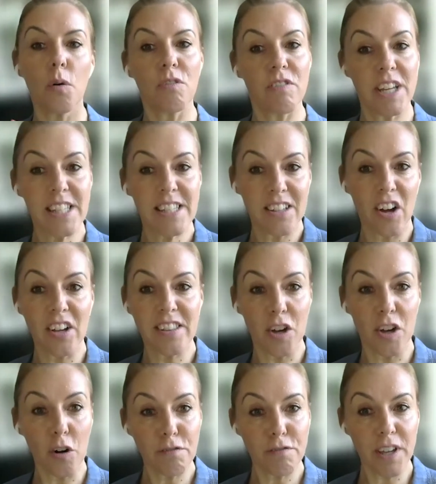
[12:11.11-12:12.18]
redesigned
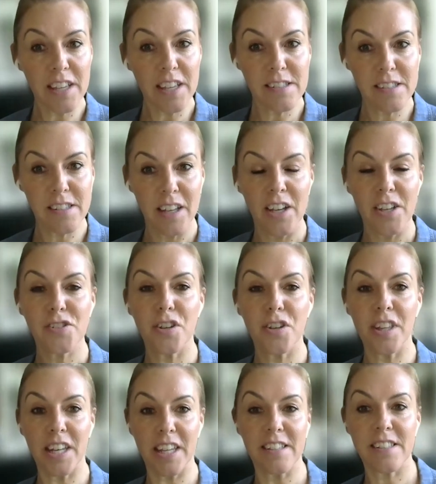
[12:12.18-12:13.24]
the office
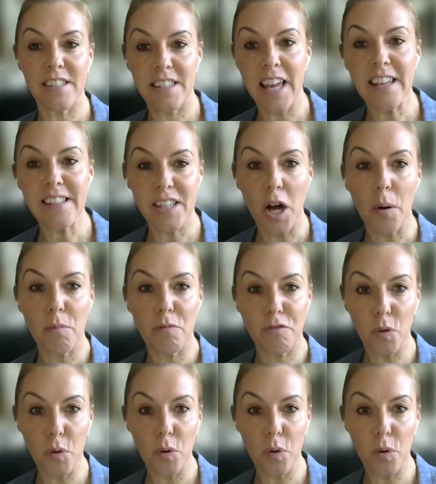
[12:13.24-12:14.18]
so that it's set up